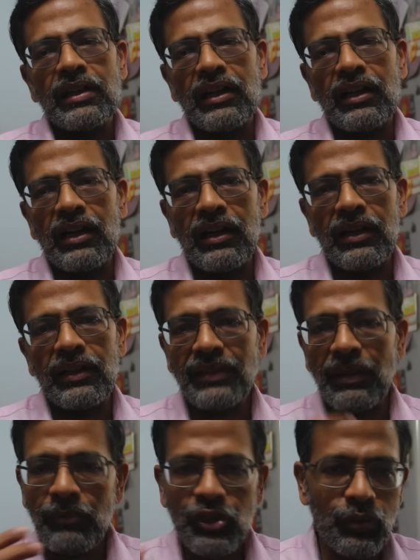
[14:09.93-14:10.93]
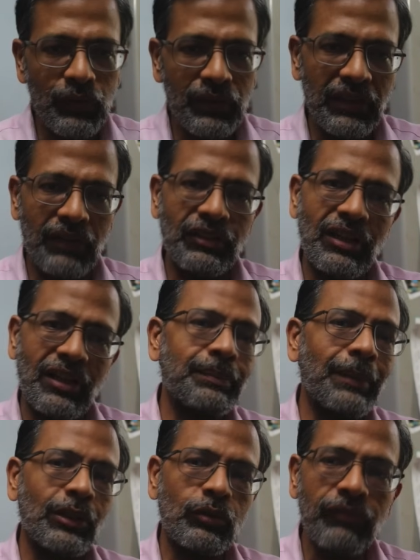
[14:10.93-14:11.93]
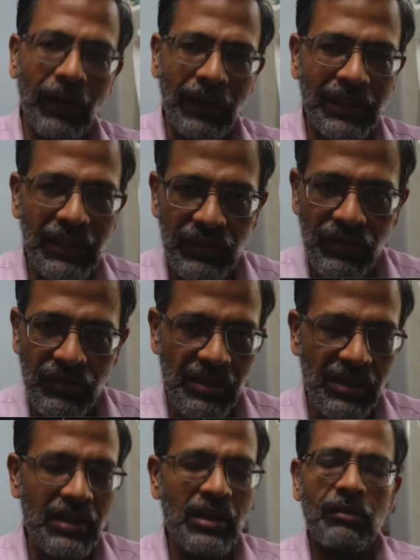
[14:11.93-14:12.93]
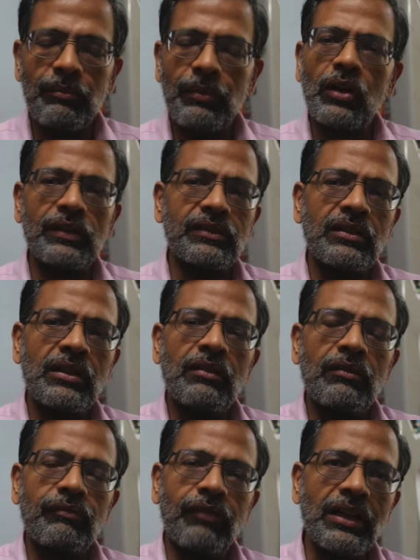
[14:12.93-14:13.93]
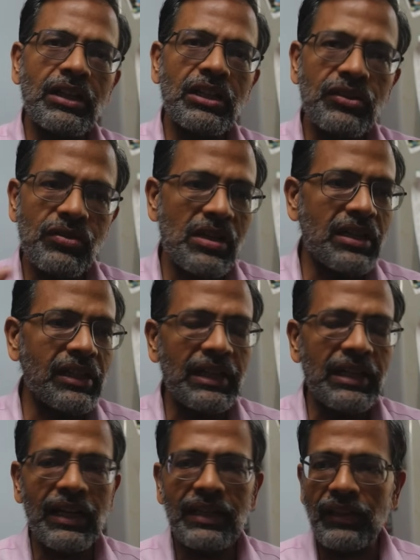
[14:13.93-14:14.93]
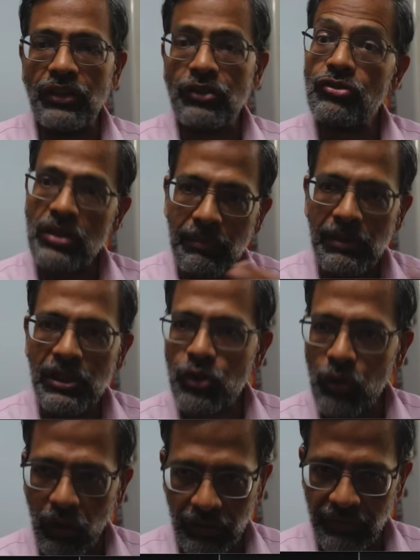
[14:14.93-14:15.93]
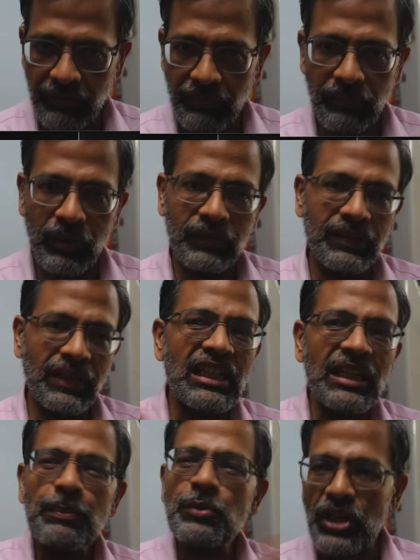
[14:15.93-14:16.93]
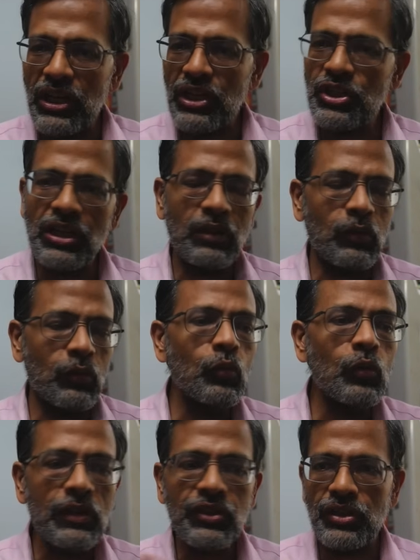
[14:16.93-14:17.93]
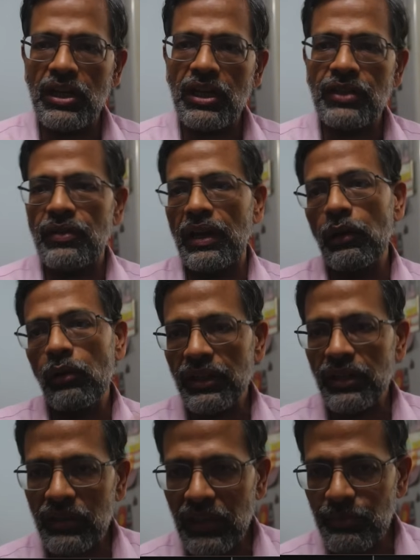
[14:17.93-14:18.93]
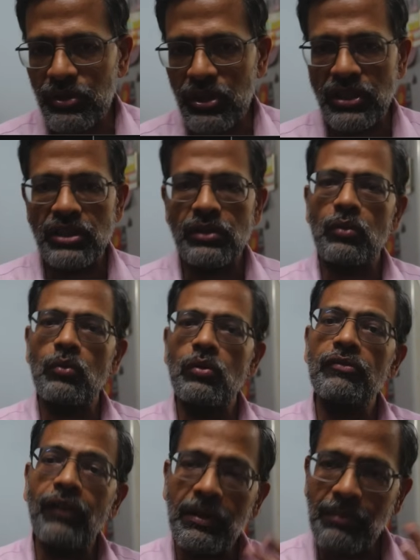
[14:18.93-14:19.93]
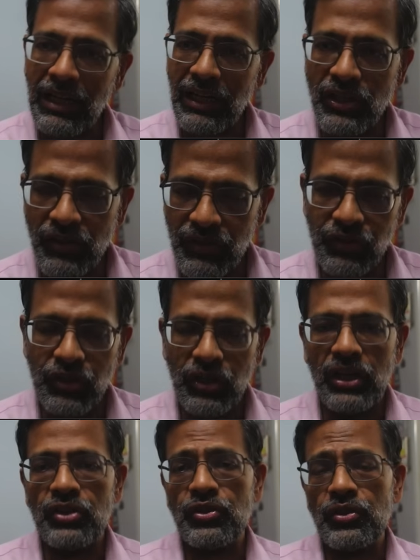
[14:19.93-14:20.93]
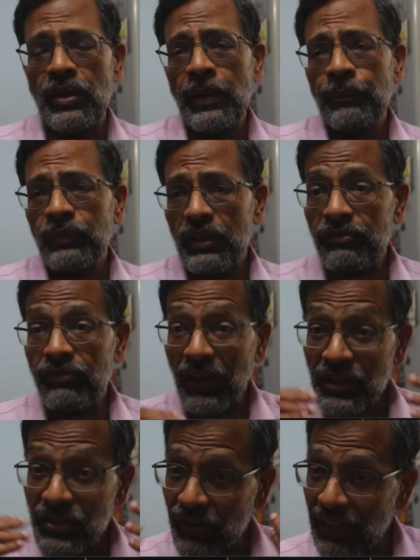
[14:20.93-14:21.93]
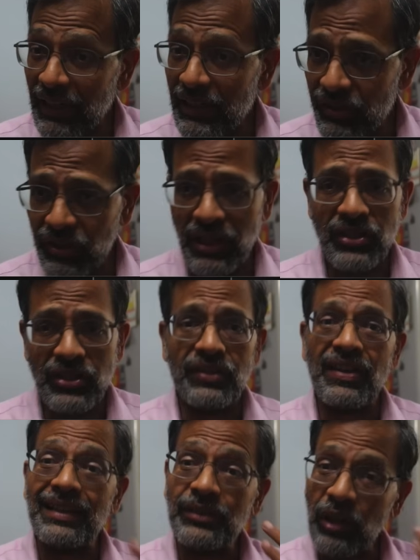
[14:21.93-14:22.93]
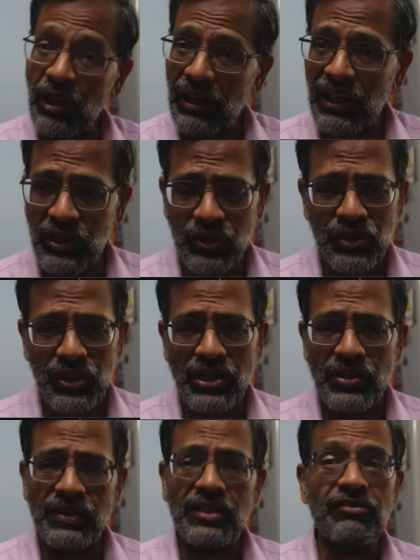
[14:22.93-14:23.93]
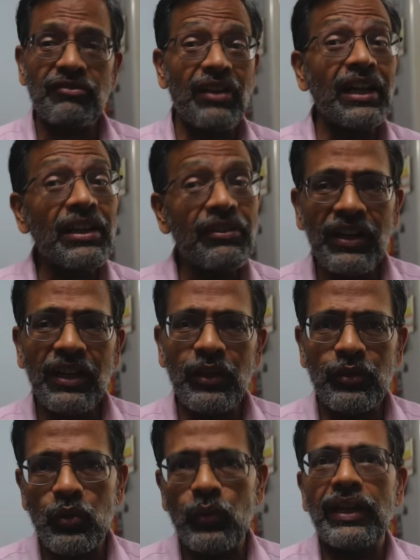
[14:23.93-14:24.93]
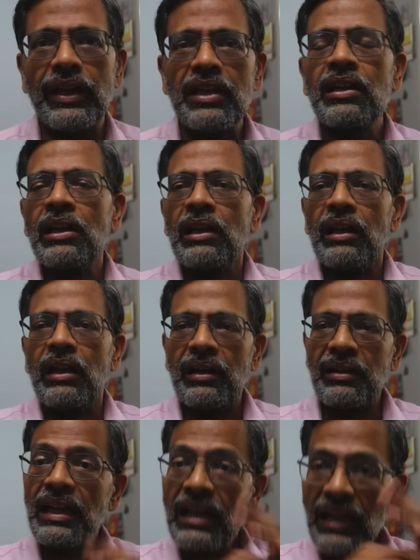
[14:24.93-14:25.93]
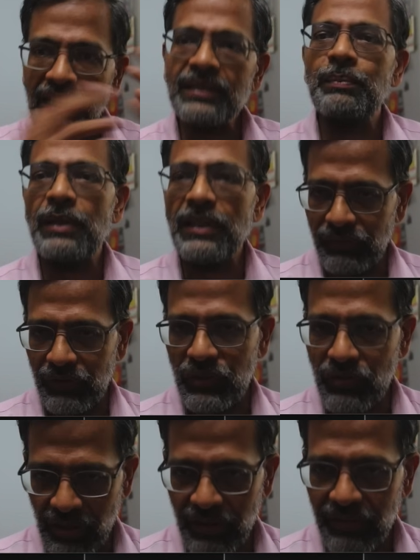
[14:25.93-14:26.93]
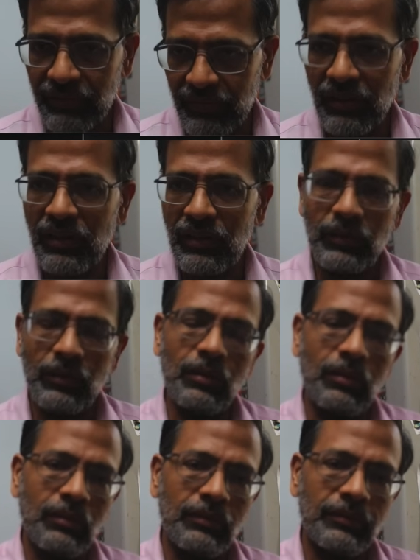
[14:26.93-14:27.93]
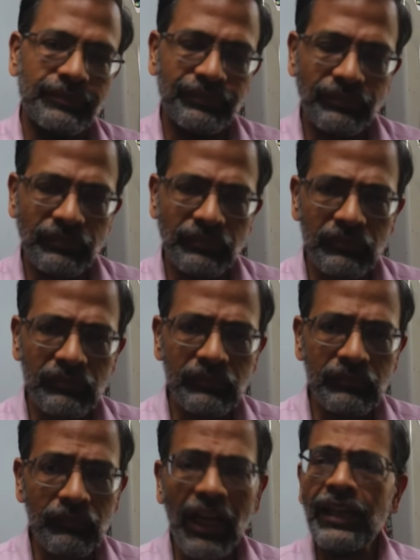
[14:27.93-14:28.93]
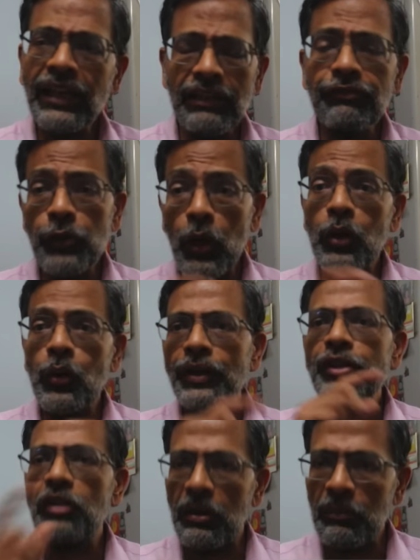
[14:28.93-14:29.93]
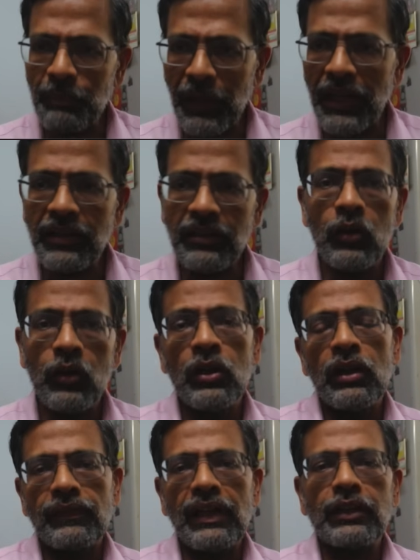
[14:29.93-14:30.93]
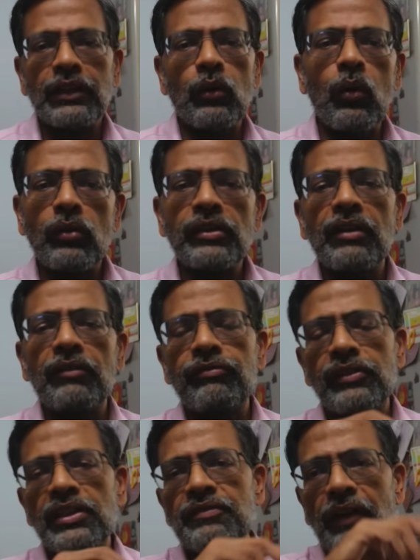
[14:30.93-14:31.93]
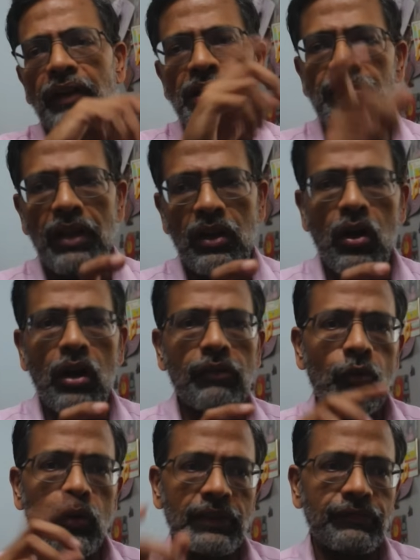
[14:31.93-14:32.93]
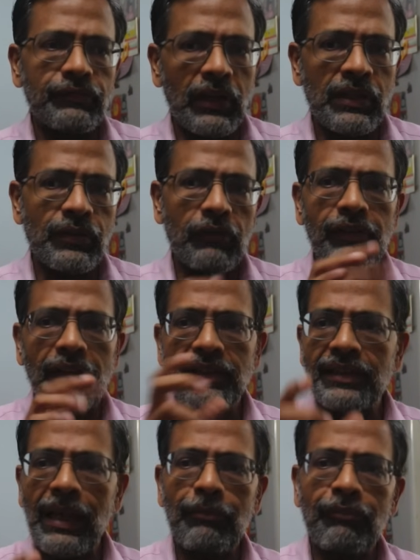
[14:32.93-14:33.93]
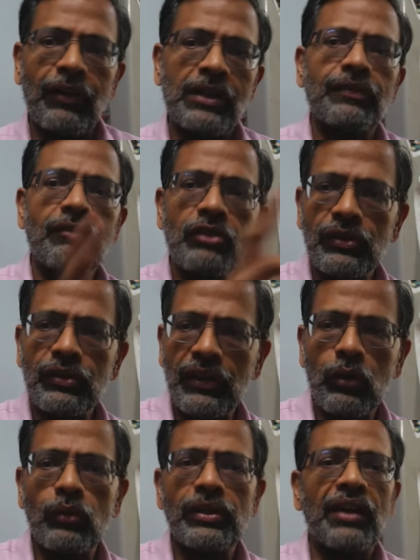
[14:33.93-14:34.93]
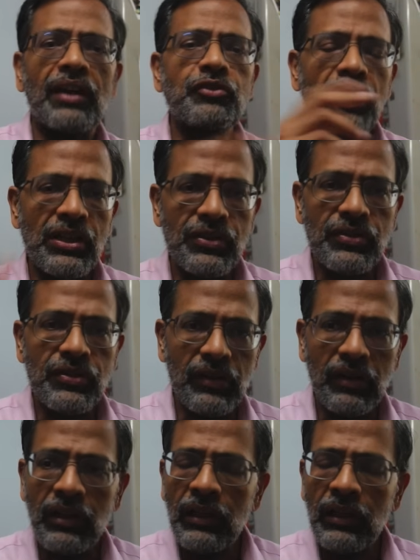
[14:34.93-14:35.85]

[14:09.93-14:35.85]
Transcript: are some issues here with respect to fund history, because fund history in India is extremely short, because they keep changing, rules change, regulators keep changing the rule, fund managers change, fund styles changes, asset allocation changes. It's very difficult to do any rigorous piece of history. So if you are going to complain that, oh, these funds were not focus funds or flexi cap funds 5 years ago, they have changed the